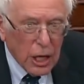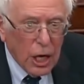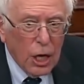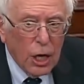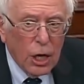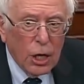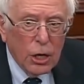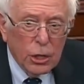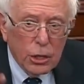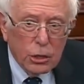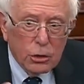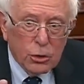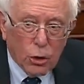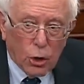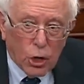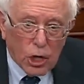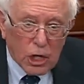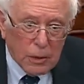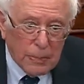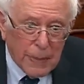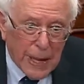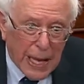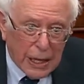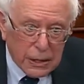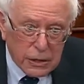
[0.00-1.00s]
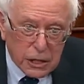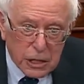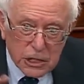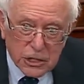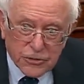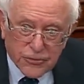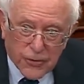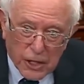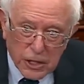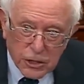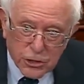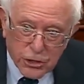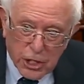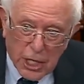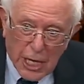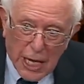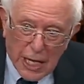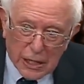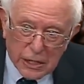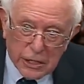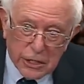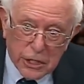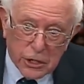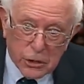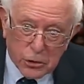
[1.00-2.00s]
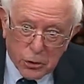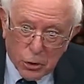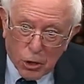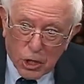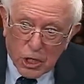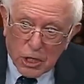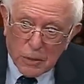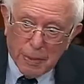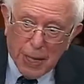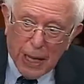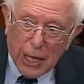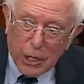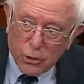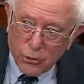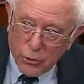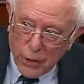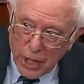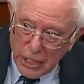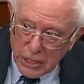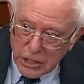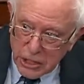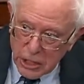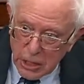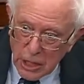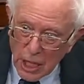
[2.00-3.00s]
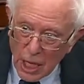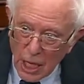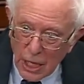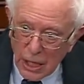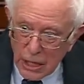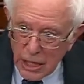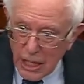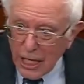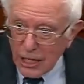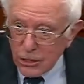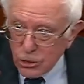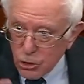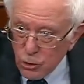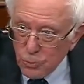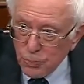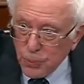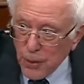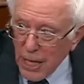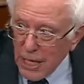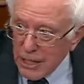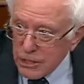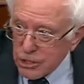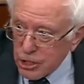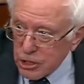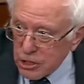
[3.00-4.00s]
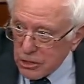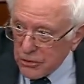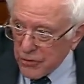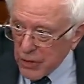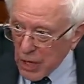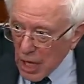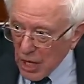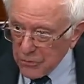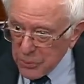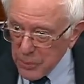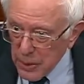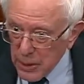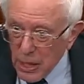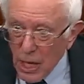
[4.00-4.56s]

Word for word: you talk about dysfunctionality, you talk about crazy. You got two branches of government.